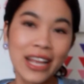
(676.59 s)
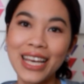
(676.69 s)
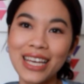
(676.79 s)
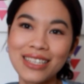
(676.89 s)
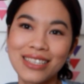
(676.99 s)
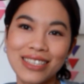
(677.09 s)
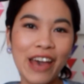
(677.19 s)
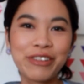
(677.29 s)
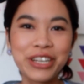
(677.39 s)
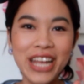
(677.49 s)
next.
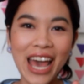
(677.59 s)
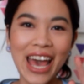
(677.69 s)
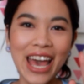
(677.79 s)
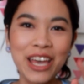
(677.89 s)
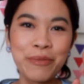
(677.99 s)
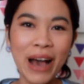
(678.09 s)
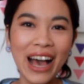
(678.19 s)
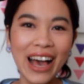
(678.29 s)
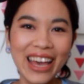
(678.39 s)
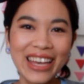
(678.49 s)
Have a good day.
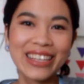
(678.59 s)
Bye.